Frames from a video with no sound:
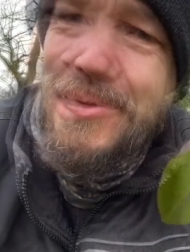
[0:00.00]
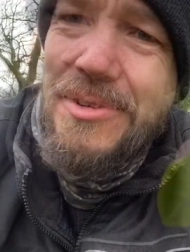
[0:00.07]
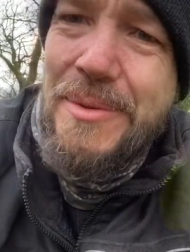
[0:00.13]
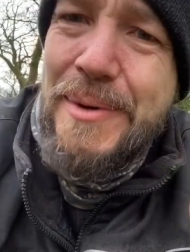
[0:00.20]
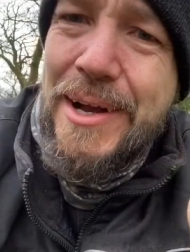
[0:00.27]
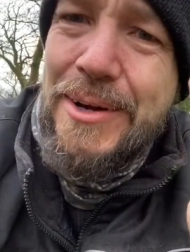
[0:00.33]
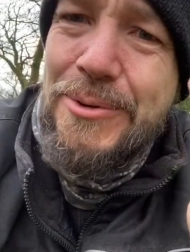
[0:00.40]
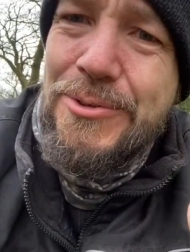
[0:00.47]
Some
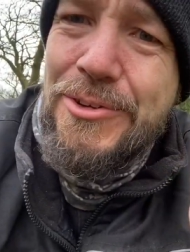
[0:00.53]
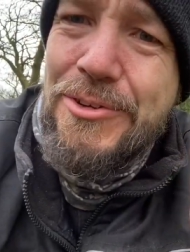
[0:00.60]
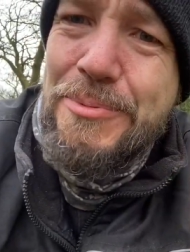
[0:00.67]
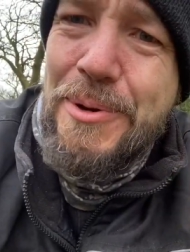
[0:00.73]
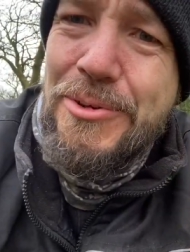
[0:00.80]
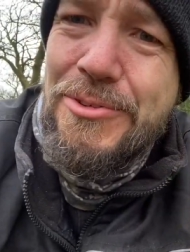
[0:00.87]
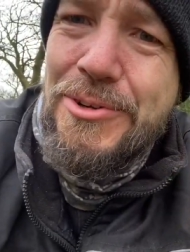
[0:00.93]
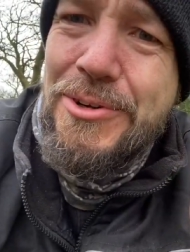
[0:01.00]
angles it's
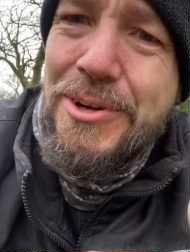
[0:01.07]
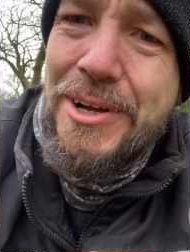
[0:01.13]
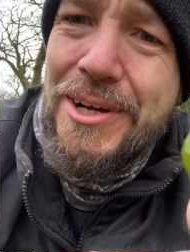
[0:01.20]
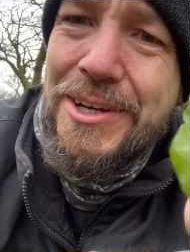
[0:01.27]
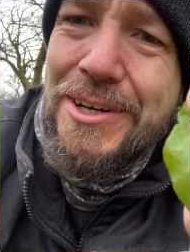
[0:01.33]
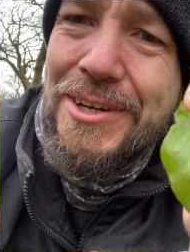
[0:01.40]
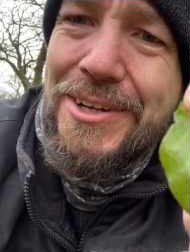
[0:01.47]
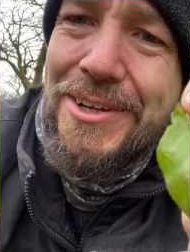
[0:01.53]
supposed to look like
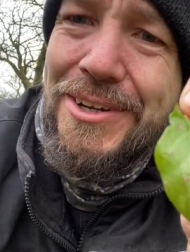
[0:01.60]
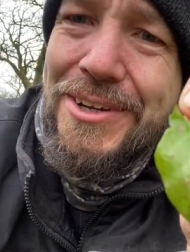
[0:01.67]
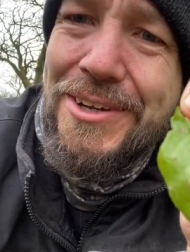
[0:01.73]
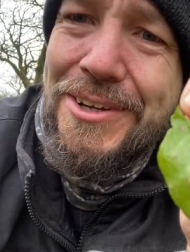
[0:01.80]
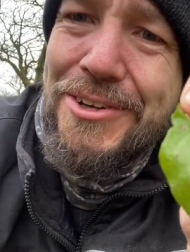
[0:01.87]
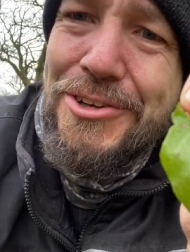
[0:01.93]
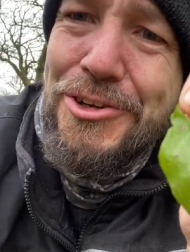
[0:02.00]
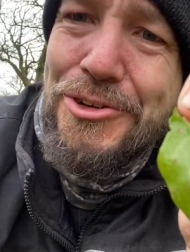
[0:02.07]
a
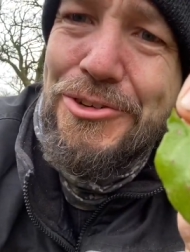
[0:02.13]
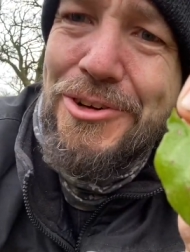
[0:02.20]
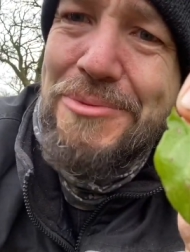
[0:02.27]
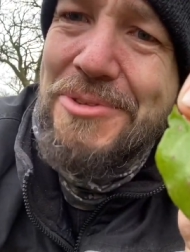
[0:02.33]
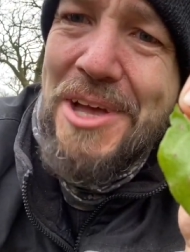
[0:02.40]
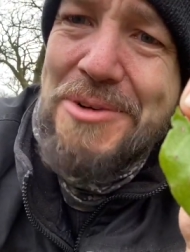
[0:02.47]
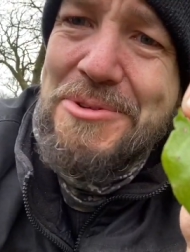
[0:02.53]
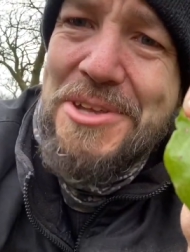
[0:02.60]
sheep's
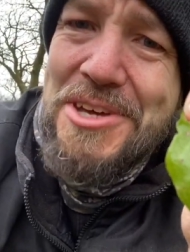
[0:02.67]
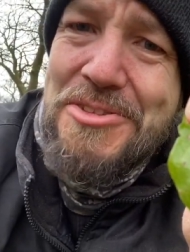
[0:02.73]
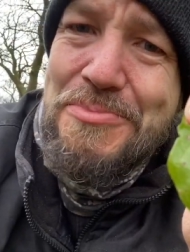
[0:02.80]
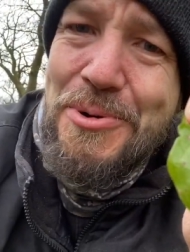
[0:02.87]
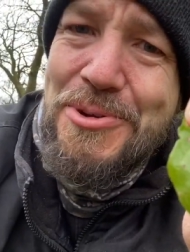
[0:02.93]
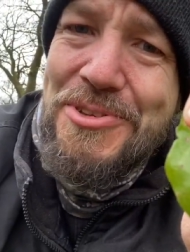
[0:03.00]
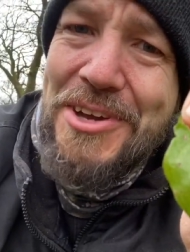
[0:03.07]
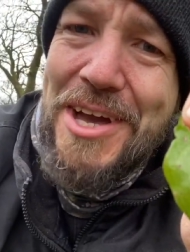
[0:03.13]
head with ears
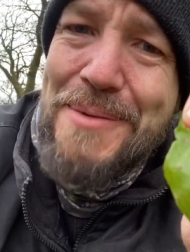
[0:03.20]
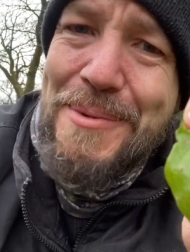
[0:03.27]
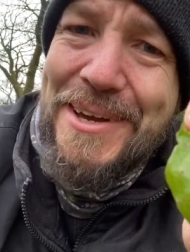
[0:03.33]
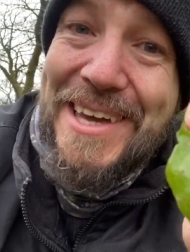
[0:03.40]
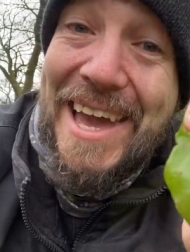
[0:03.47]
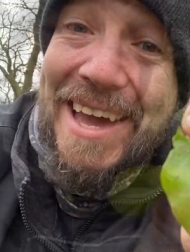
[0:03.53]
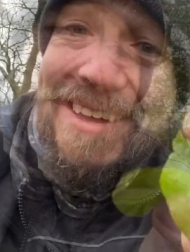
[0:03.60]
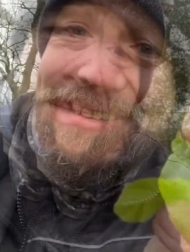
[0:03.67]
pointing up, I
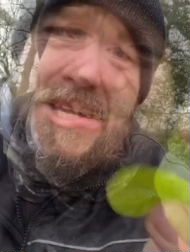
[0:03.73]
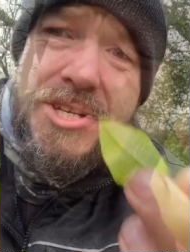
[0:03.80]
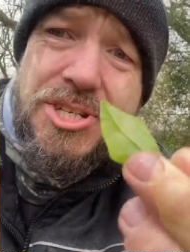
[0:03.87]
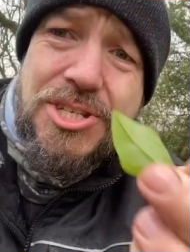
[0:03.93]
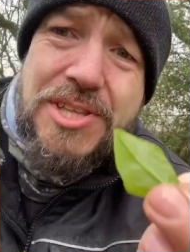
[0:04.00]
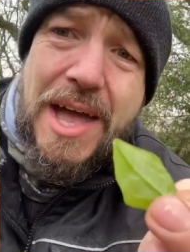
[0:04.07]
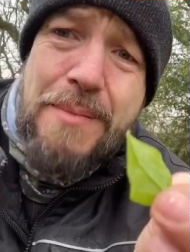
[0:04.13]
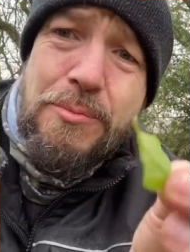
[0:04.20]
guess. Each
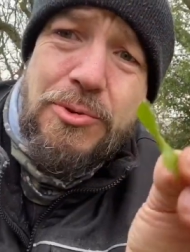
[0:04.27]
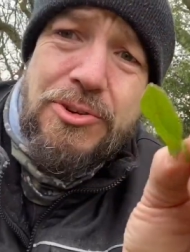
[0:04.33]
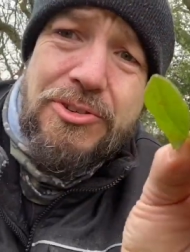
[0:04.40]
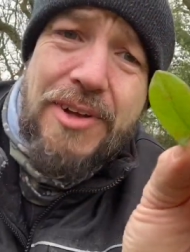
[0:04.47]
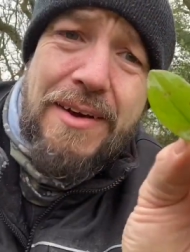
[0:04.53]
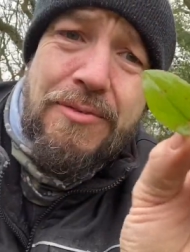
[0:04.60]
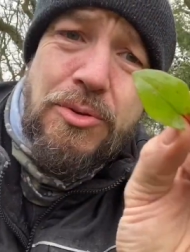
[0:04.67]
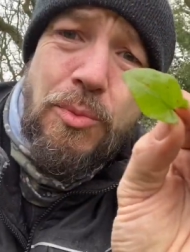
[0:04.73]
stem will just
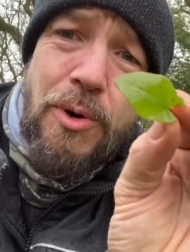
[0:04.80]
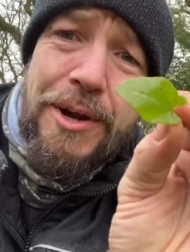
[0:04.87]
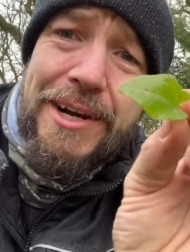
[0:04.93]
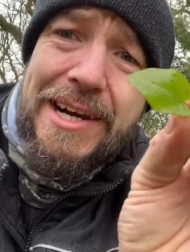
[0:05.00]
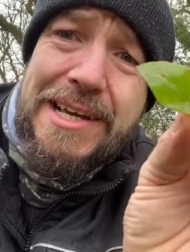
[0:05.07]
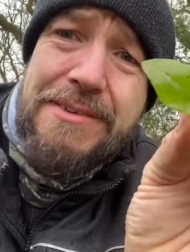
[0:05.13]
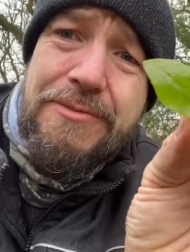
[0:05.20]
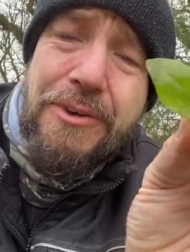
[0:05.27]
have the one
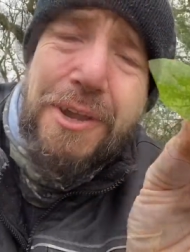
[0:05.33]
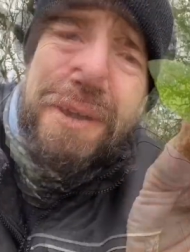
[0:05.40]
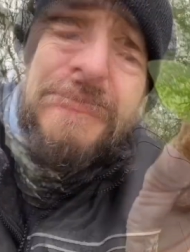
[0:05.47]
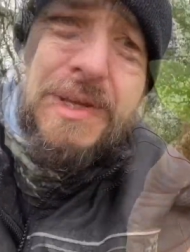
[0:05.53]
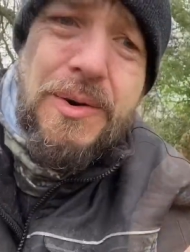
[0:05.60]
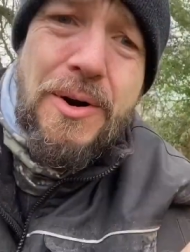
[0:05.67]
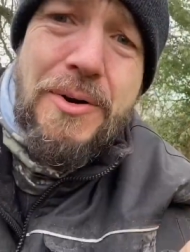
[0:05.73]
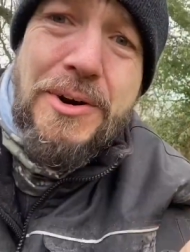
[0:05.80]
leaf on it.
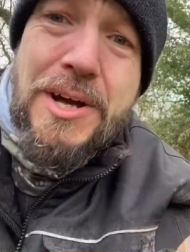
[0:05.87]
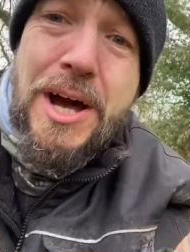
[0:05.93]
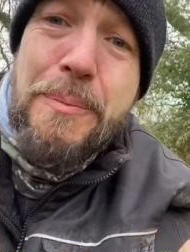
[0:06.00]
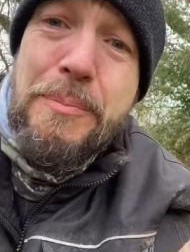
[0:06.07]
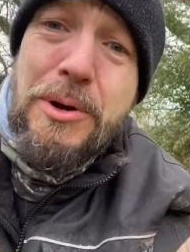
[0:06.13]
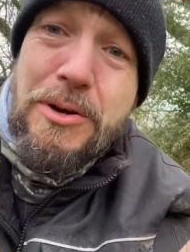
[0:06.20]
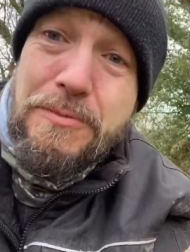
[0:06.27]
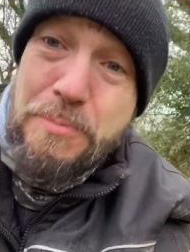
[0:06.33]
There are a
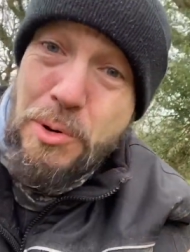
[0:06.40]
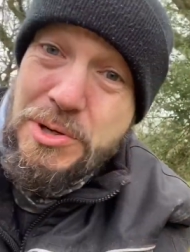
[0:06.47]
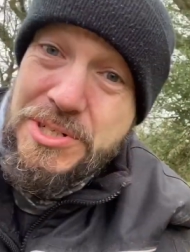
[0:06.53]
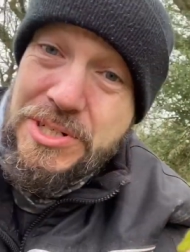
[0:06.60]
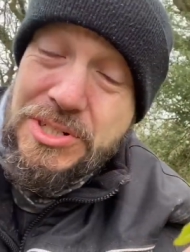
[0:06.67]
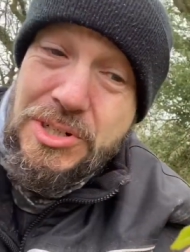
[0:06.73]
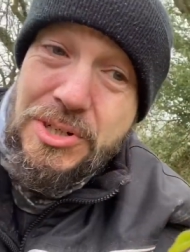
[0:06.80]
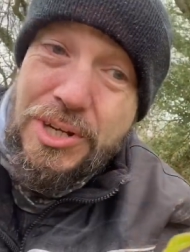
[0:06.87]
couple of
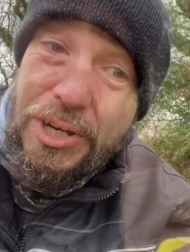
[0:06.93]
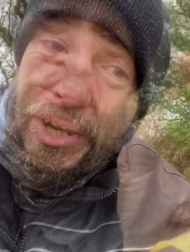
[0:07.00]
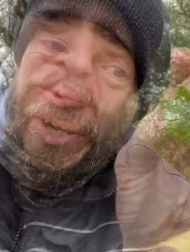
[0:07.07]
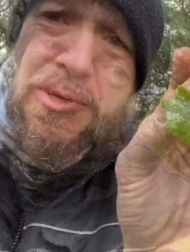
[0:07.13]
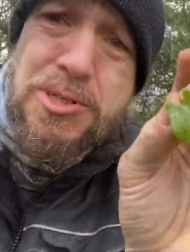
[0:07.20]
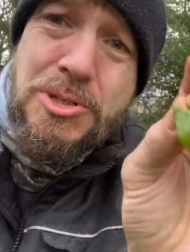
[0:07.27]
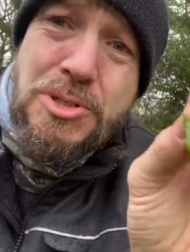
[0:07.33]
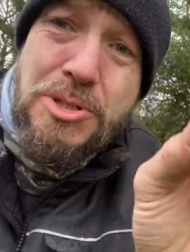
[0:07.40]
poisonous lookalikes
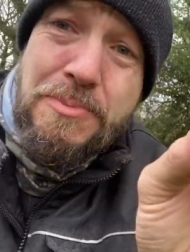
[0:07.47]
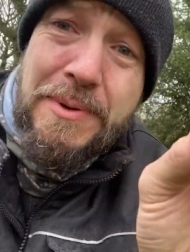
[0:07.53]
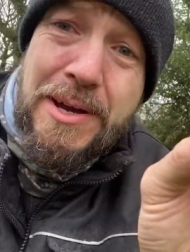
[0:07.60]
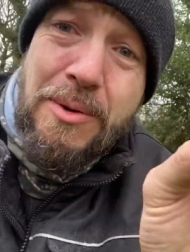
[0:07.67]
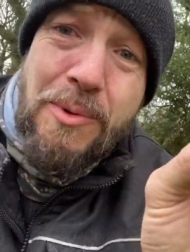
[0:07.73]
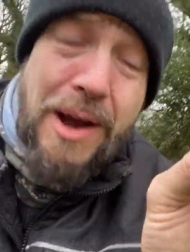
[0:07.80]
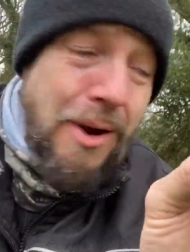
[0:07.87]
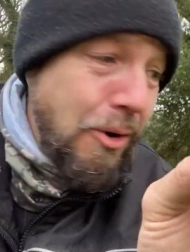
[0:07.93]
which you should be
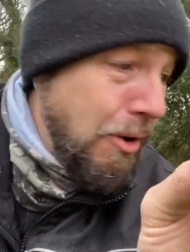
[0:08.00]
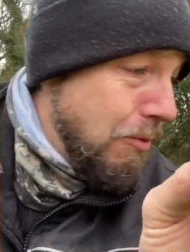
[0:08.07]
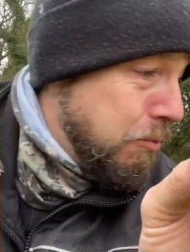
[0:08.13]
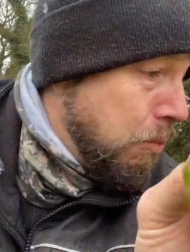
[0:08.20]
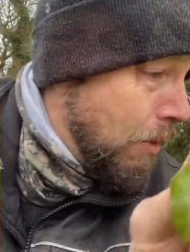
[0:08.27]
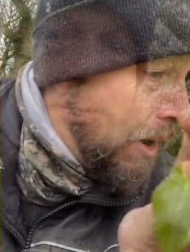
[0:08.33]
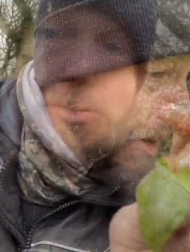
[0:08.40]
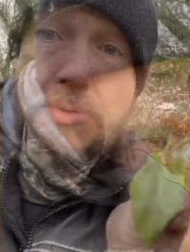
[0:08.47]
aware of.
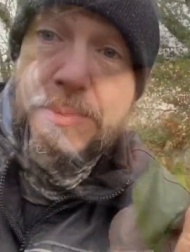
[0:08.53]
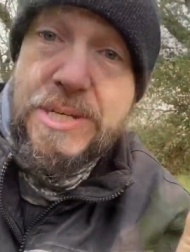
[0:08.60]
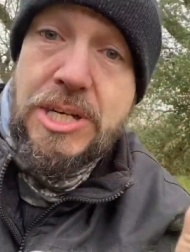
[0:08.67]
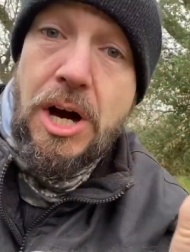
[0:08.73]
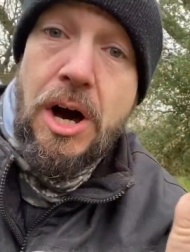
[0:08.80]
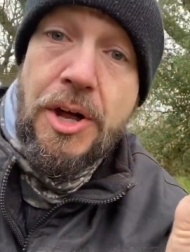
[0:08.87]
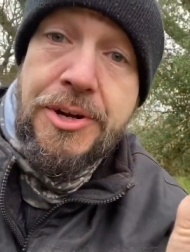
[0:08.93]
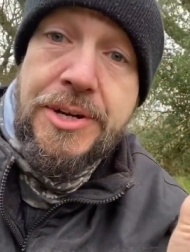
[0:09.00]
One would be
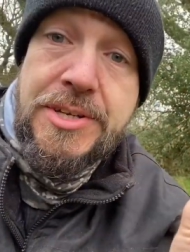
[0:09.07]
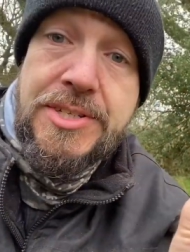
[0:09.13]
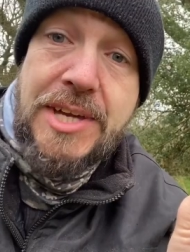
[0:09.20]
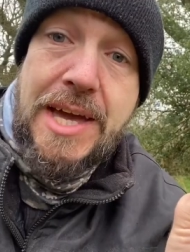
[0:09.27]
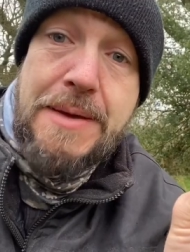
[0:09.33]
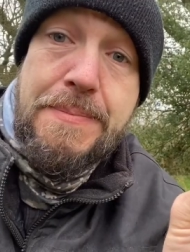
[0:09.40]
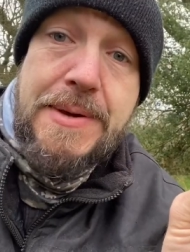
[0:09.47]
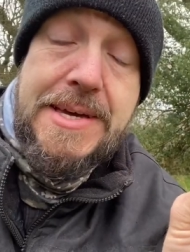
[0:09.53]
garden
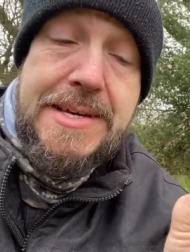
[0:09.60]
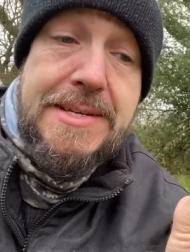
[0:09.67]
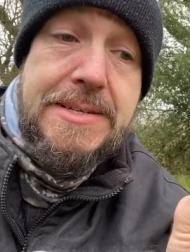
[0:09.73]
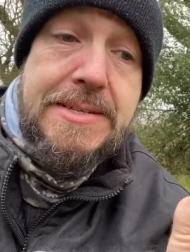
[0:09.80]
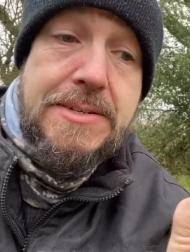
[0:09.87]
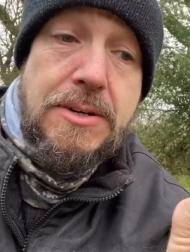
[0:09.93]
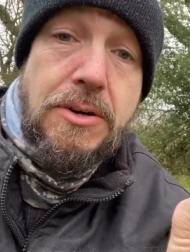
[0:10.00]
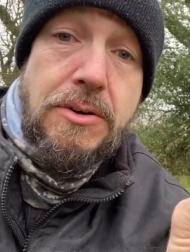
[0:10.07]

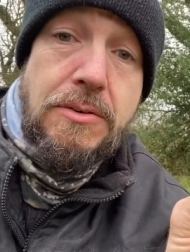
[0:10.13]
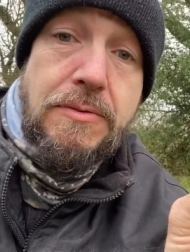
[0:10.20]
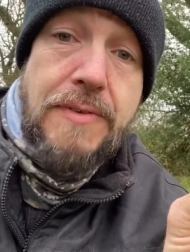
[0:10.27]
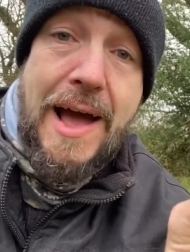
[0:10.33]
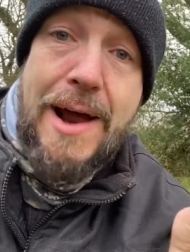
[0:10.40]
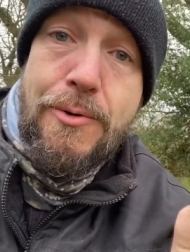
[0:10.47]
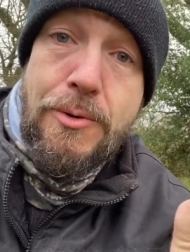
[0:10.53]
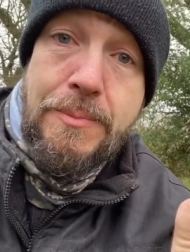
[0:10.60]
escapees of
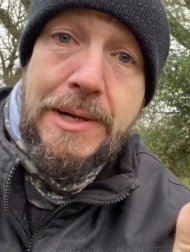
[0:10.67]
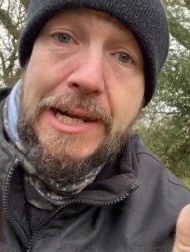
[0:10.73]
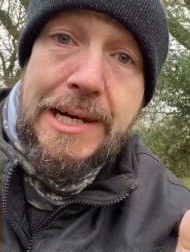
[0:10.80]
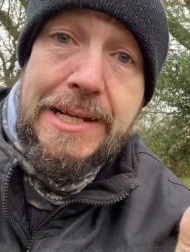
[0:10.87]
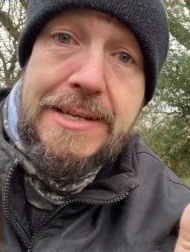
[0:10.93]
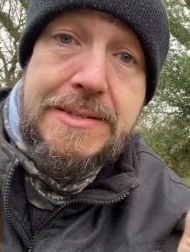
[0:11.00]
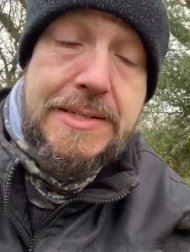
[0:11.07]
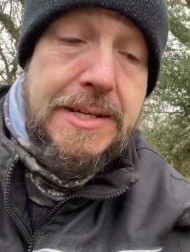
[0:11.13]
arum
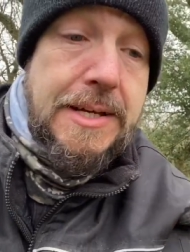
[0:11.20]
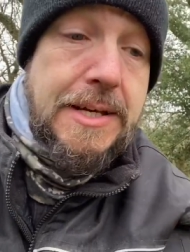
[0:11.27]
lilies,